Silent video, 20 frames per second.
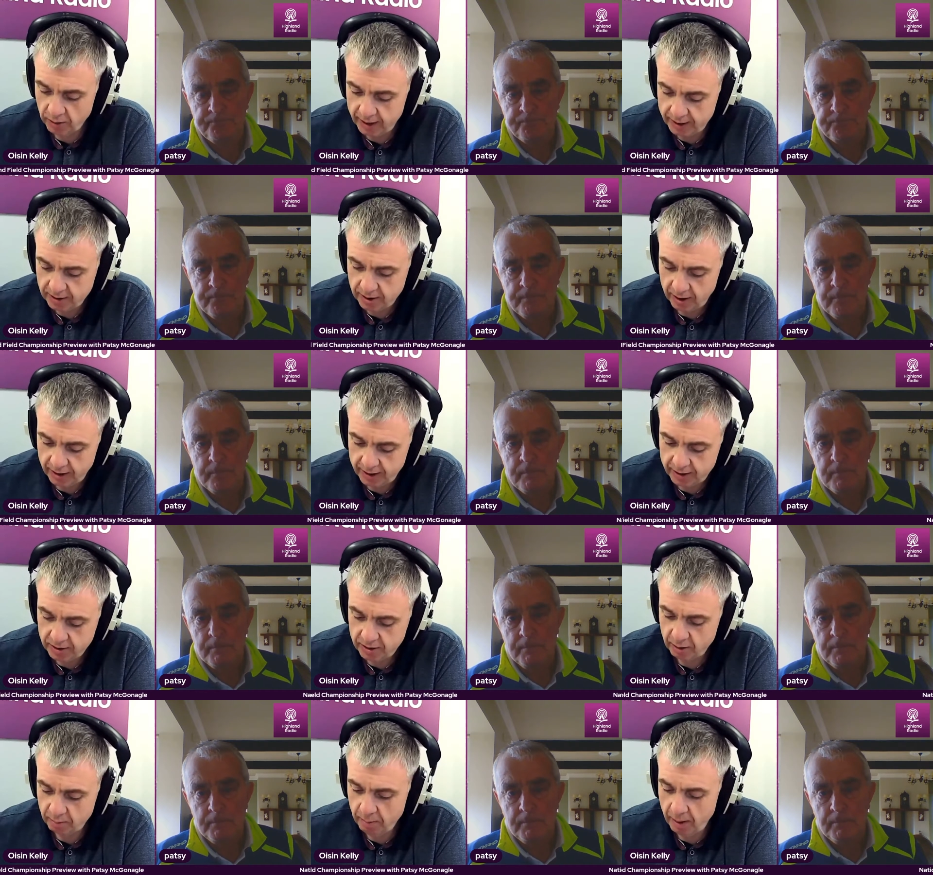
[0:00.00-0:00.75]
Speaker 1: that's the
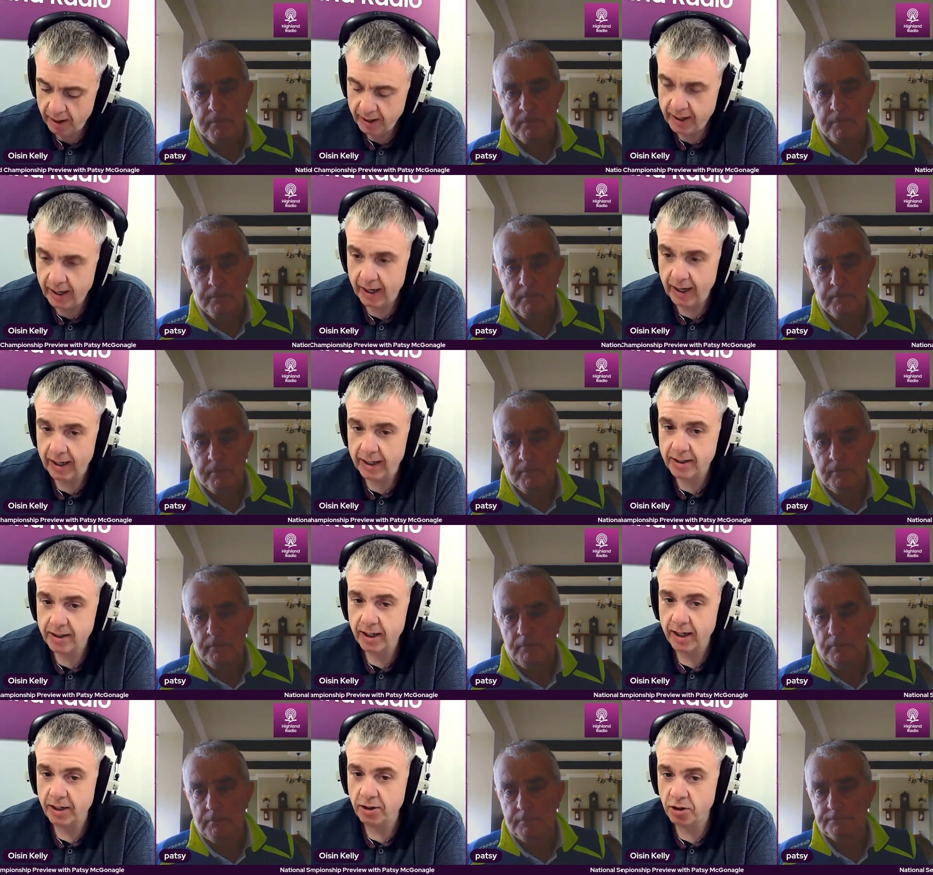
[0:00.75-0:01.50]
latest on Mark
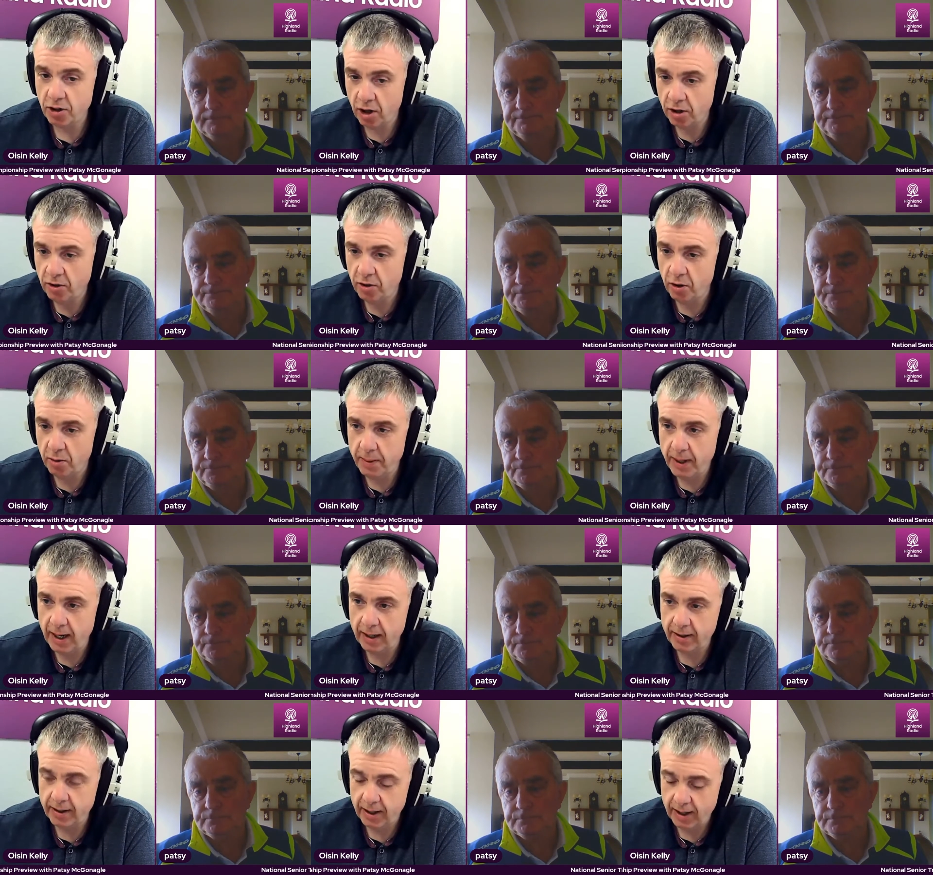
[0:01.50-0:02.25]
English. He's not going
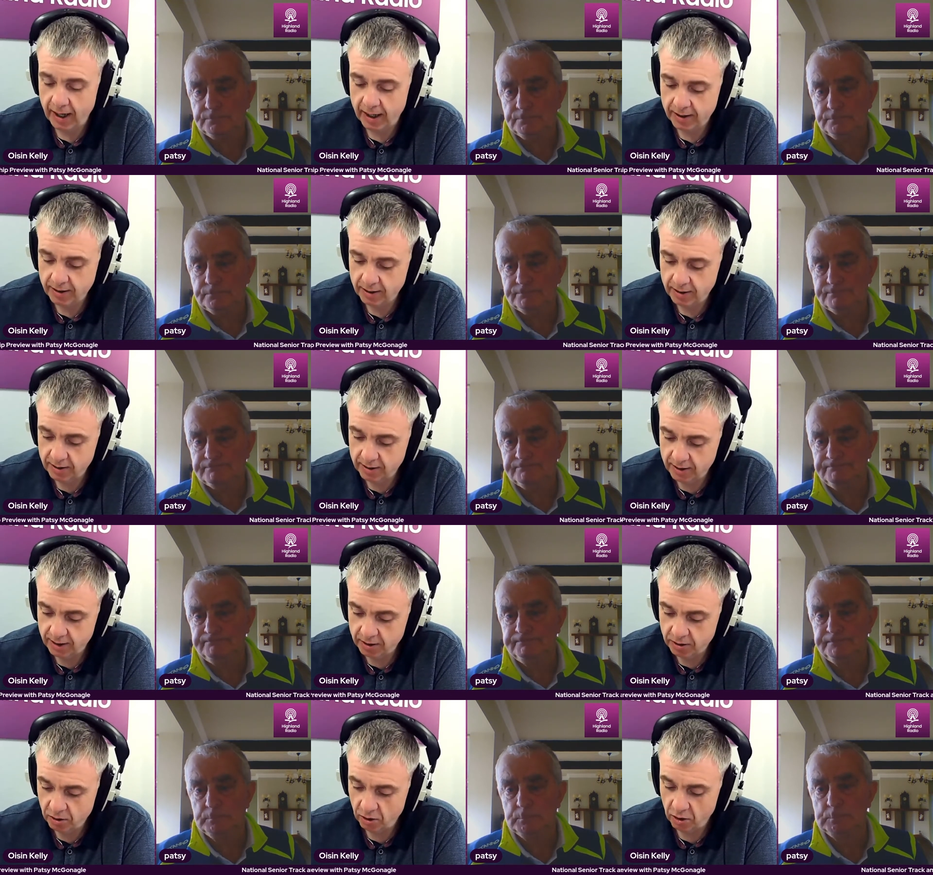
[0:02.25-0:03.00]
to be at the
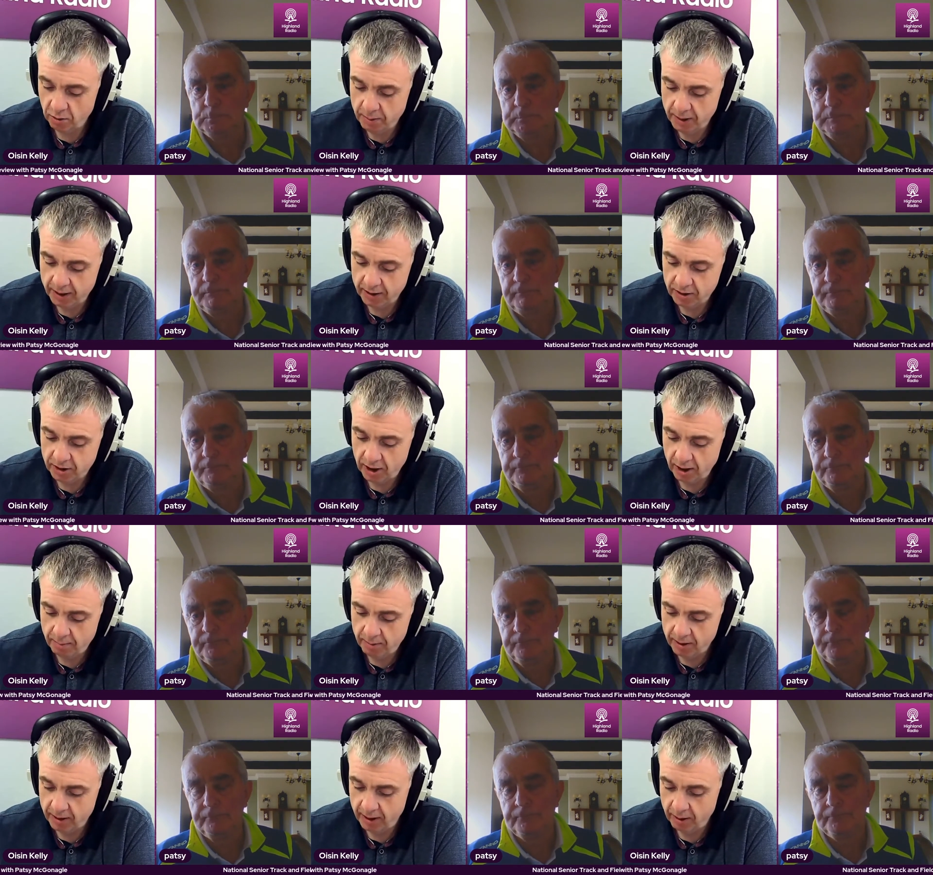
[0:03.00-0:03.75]
Nationals. He's going to be in
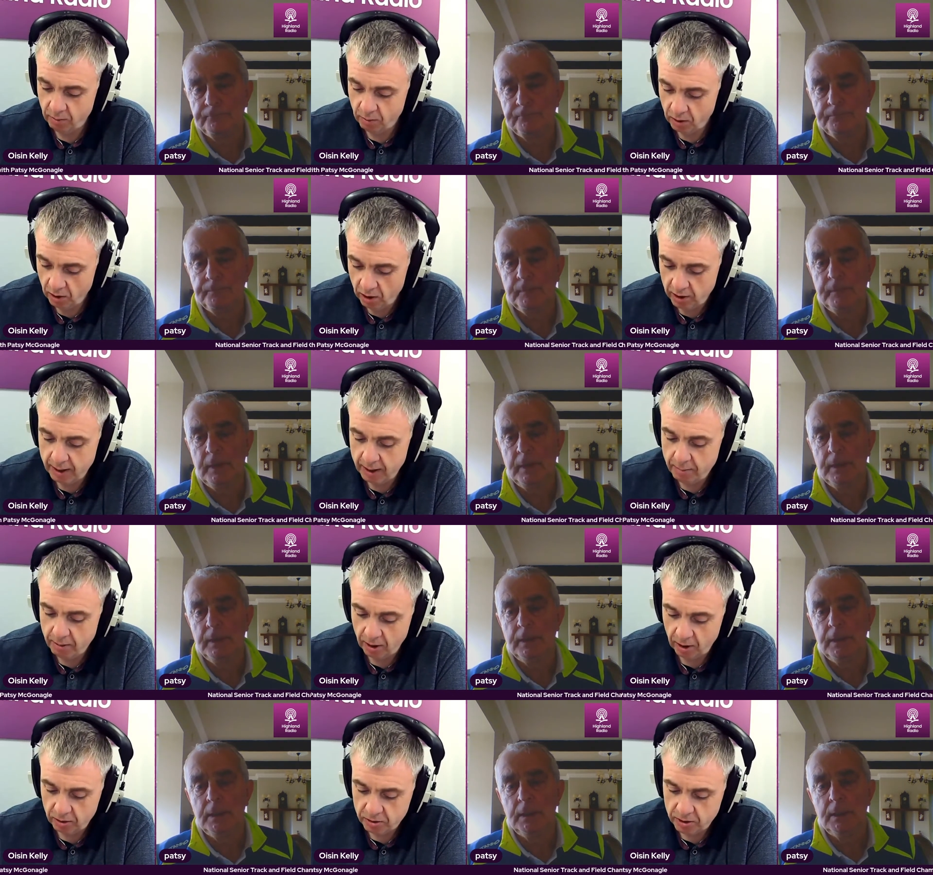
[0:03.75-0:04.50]
Germany. We'll all
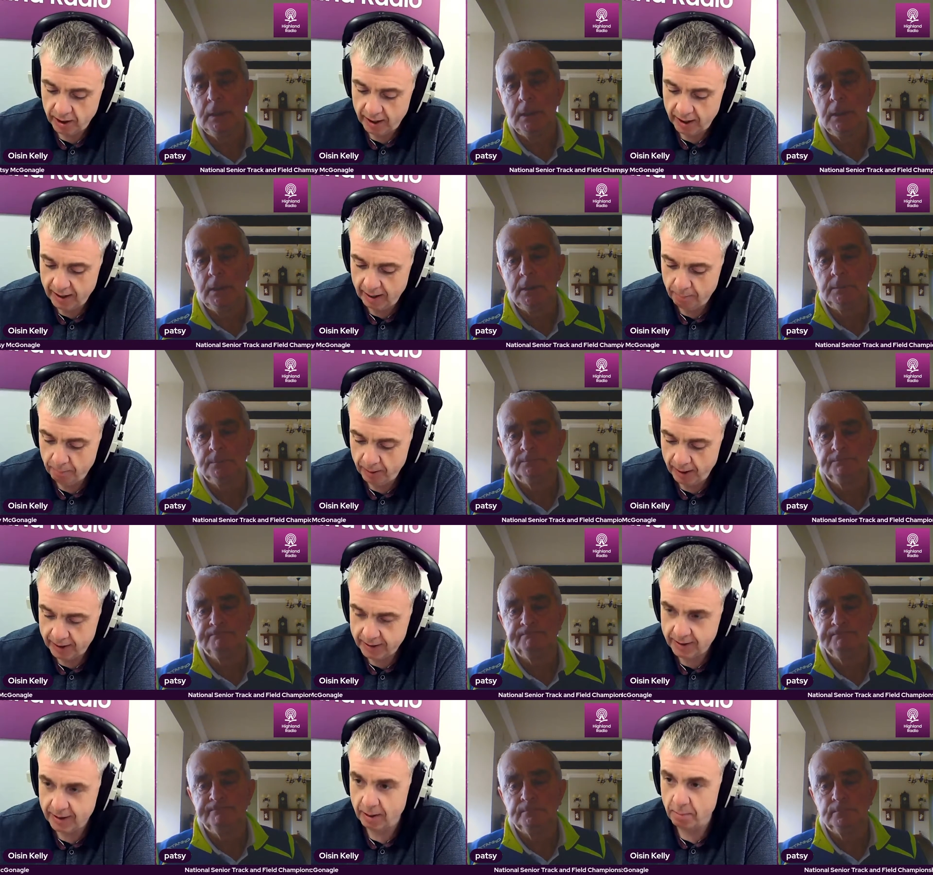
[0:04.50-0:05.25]
keep a close eye on
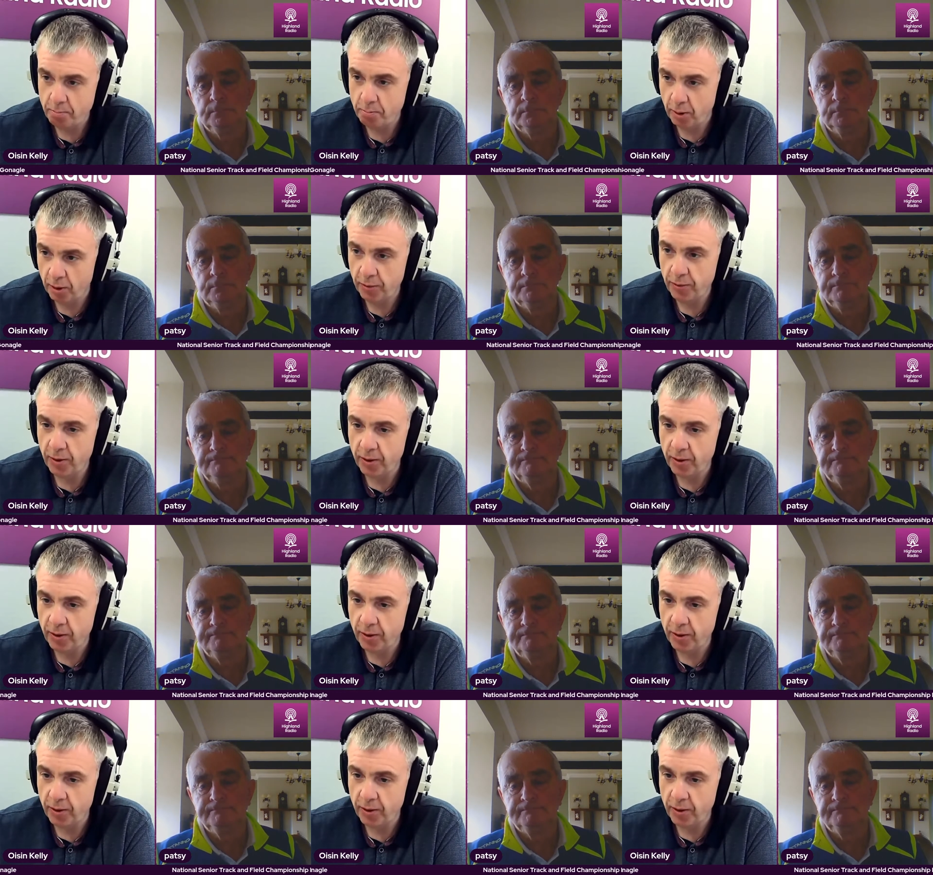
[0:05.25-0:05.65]
that, Patsy. But